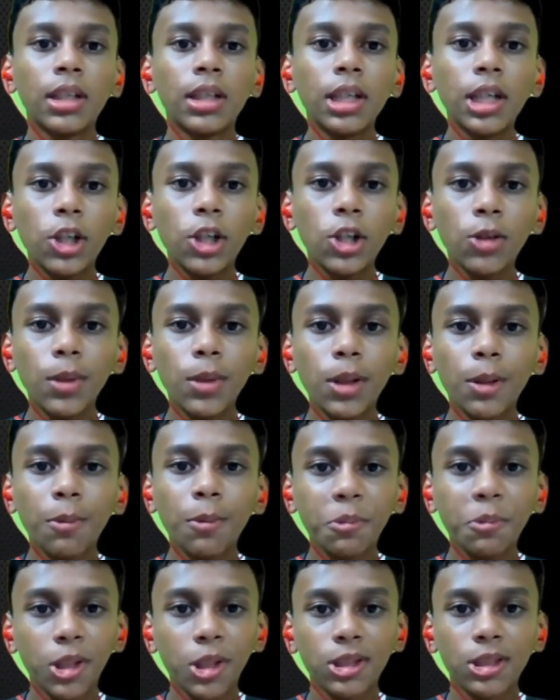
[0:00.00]

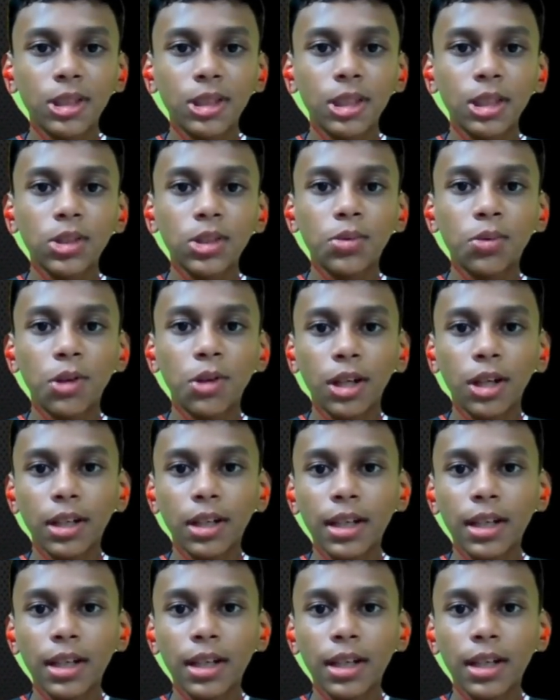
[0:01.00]
Equilibrium constants for